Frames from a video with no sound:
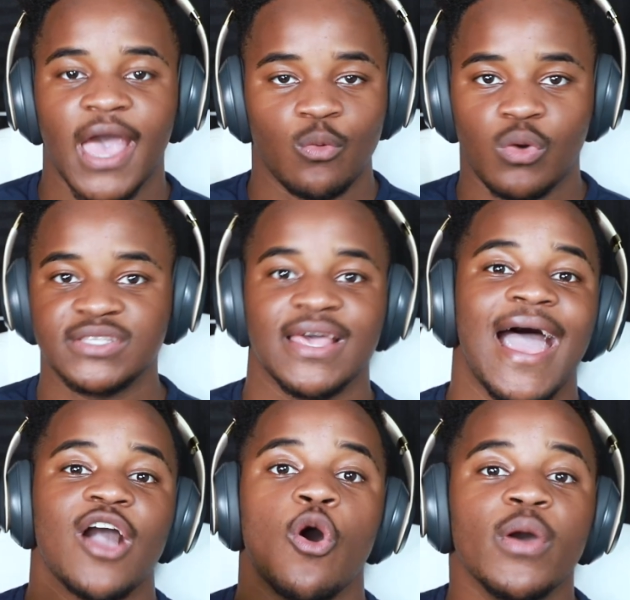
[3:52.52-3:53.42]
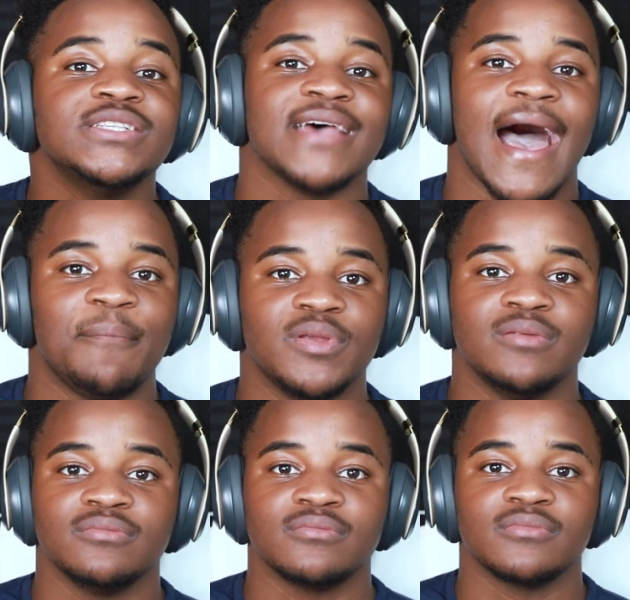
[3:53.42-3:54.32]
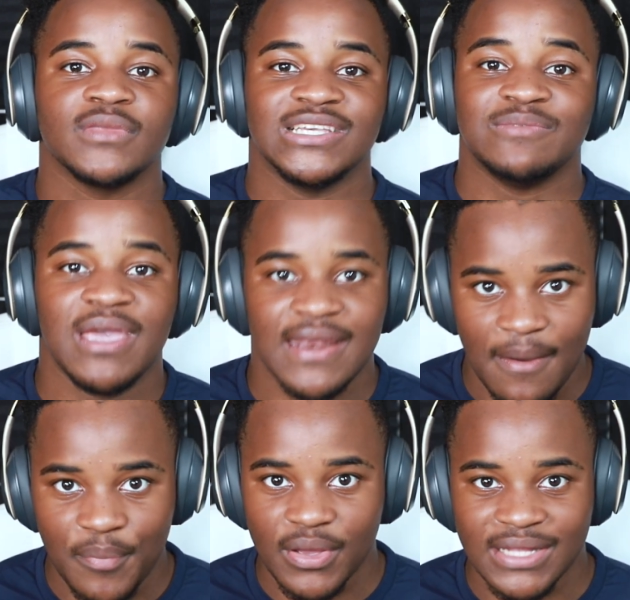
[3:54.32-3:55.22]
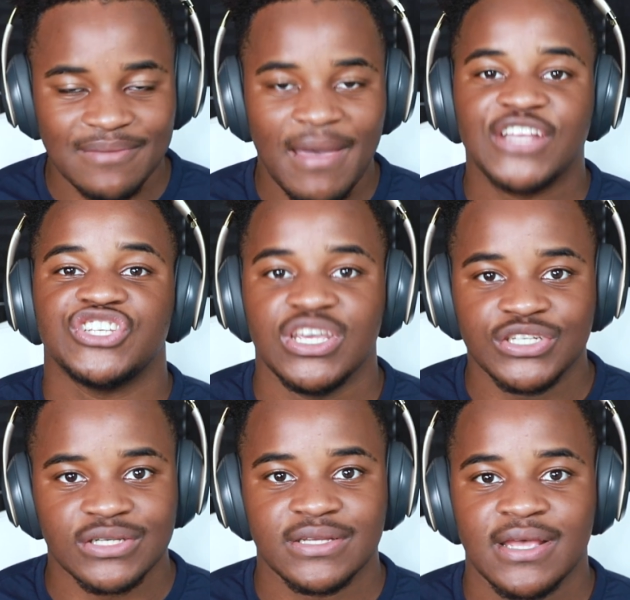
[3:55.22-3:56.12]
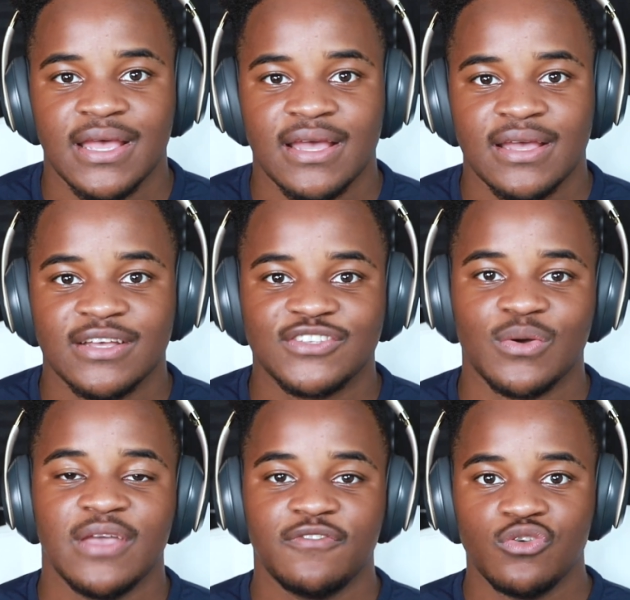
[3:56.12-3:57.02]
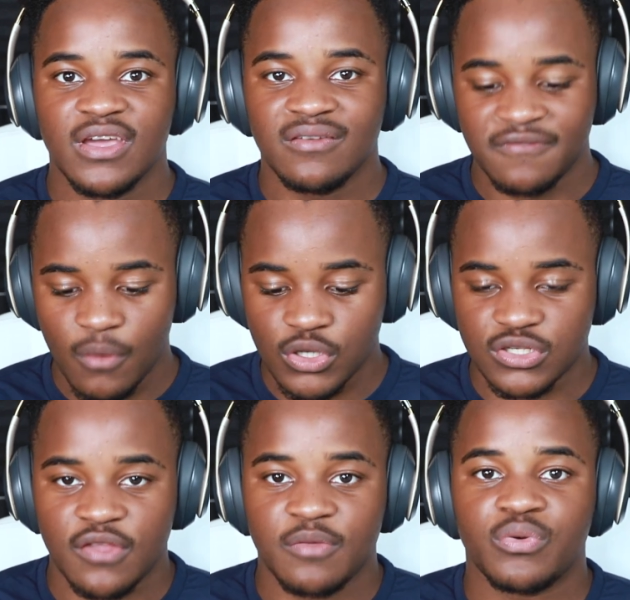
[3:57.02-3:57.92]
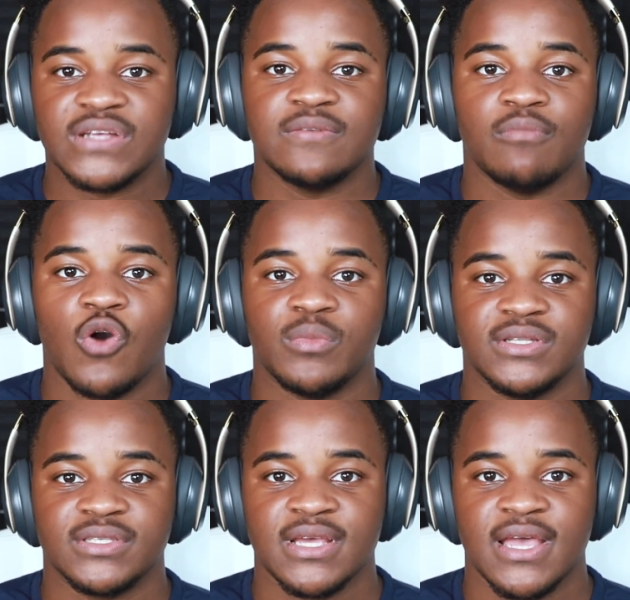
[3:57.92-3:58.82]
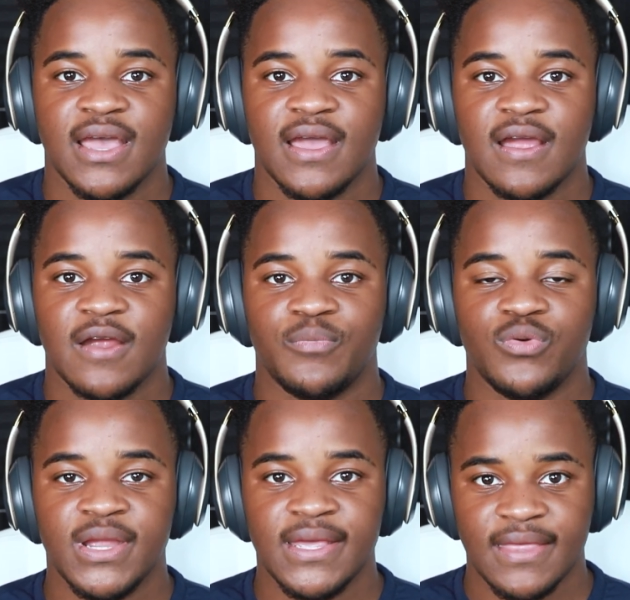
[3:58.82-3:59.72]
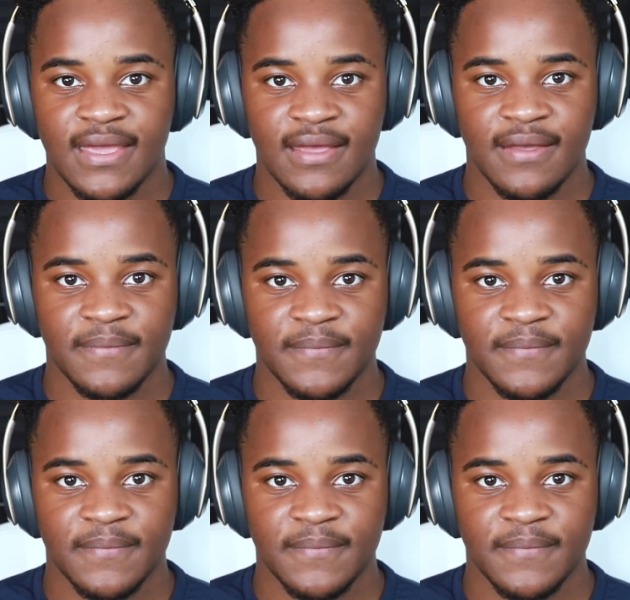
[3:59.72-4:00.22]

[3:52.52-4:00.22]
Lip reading: and what's going to happen is made up. It's imagination. So if you can focus on the present moment, breathing,